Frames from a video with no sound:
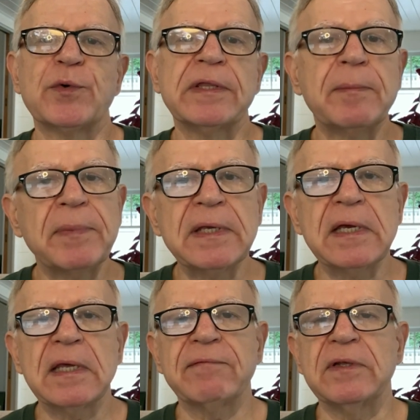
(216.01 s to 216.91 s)
during the
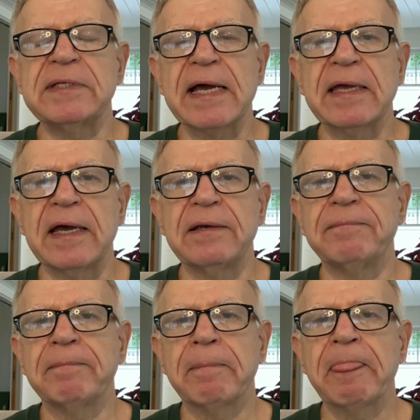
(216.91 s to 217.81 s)
beginning of the decade.